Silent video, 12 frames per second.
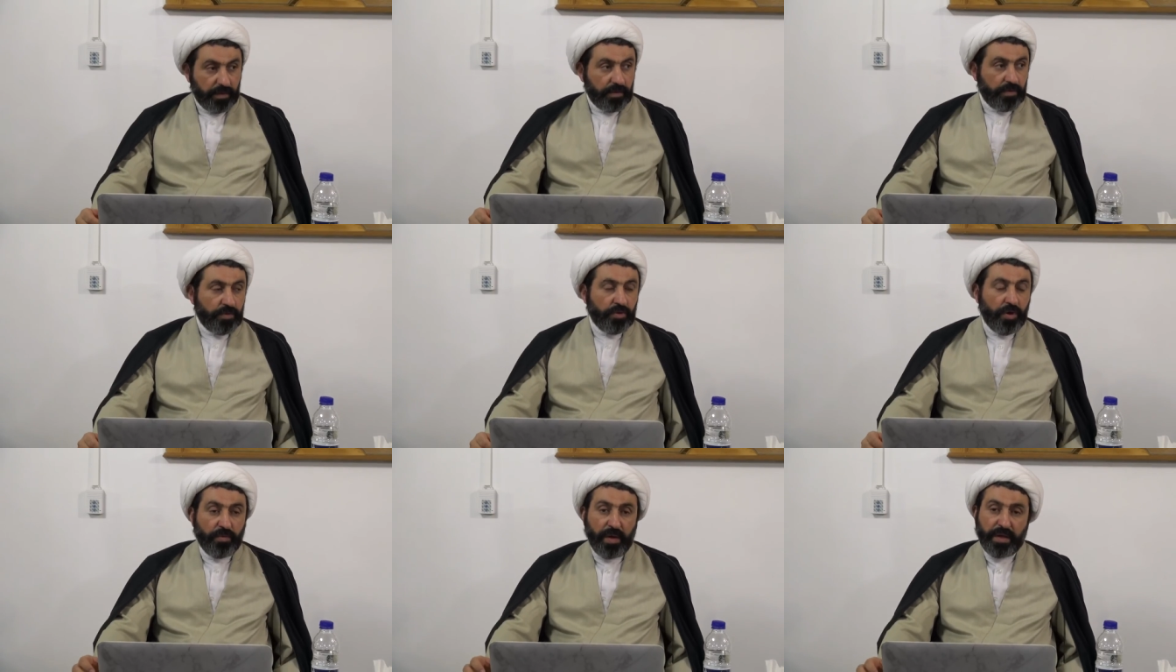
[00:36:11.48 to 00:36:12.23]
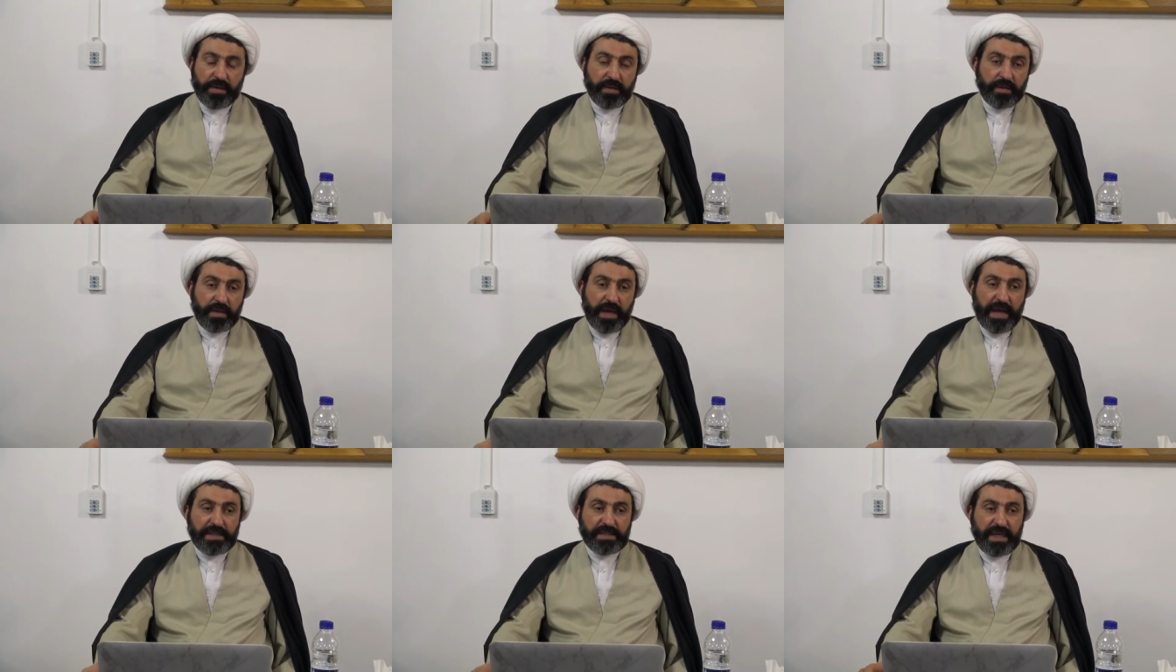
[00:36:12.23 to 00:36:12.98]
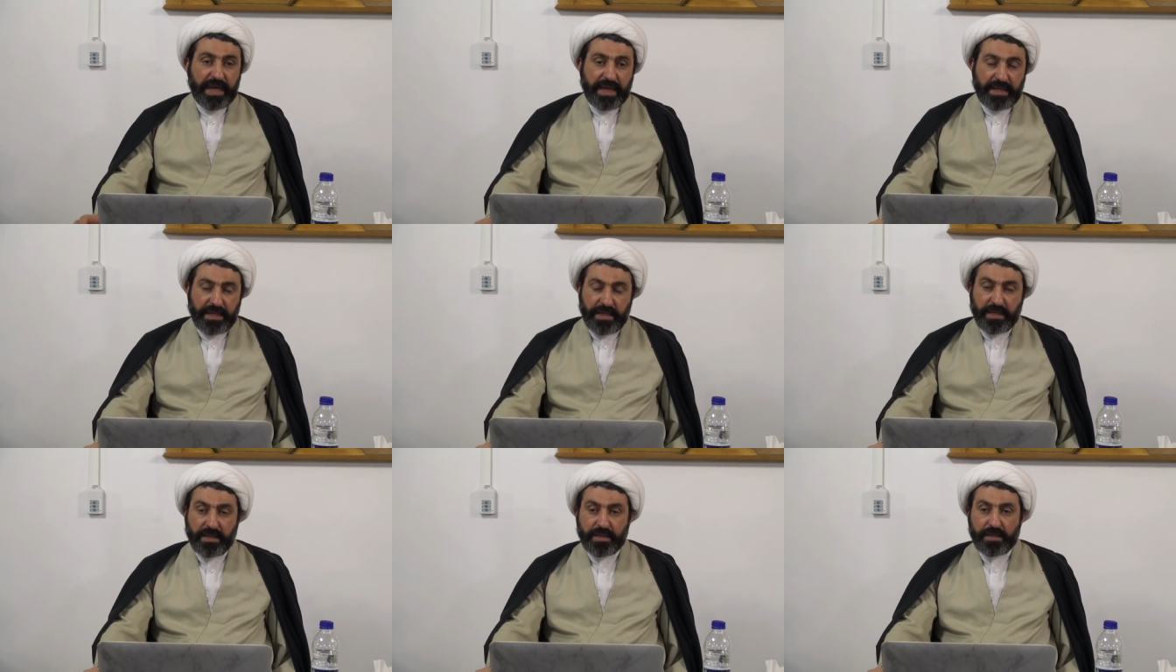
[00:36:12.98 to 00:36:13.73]
No one has
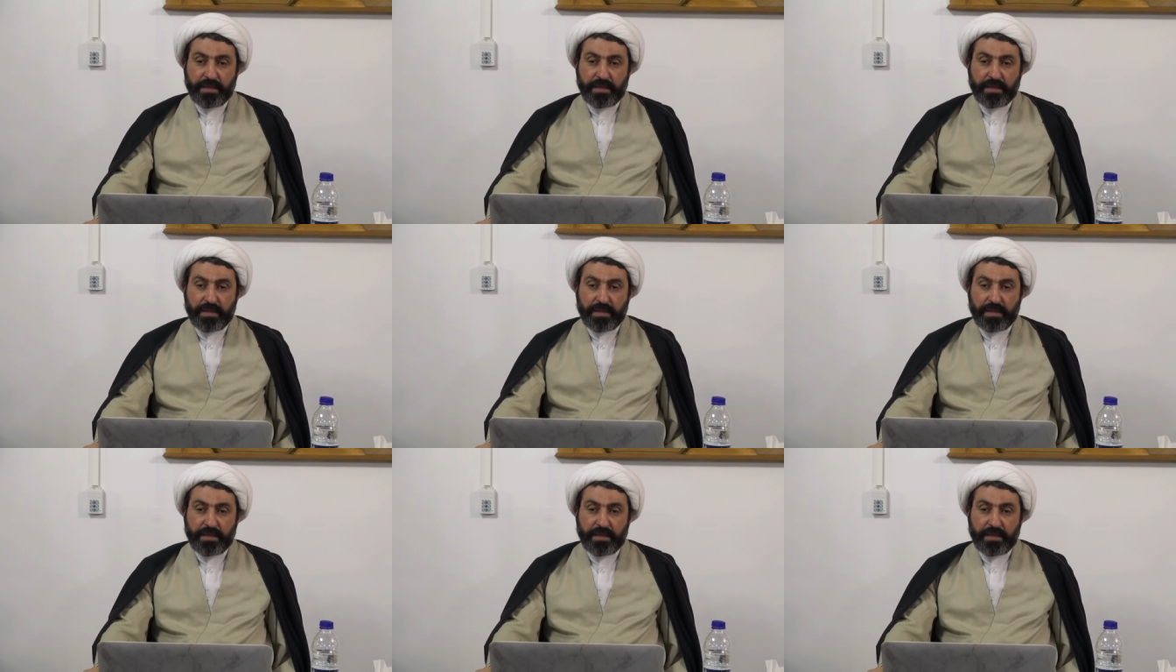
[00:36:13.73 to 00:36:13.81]
any